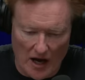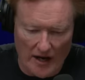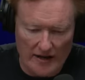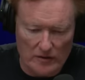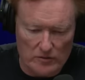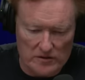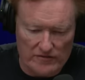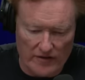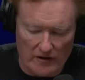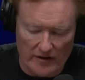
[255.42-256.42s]
I was
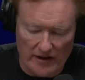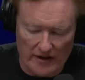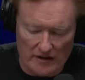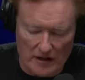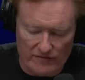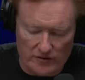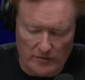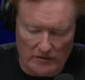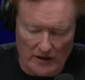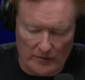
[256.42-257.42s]
very
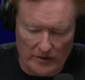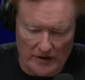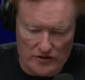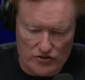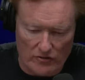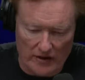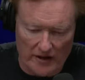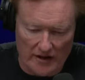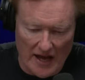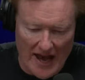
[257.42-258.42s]
comfortable. I really enjoyed
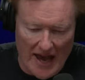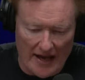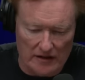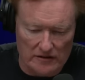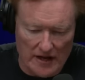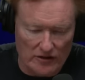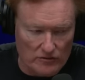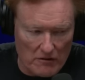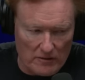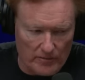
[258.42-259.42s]
it. And you
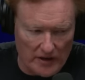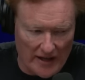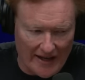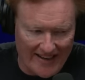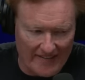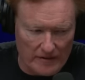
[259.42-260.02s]
know the plan.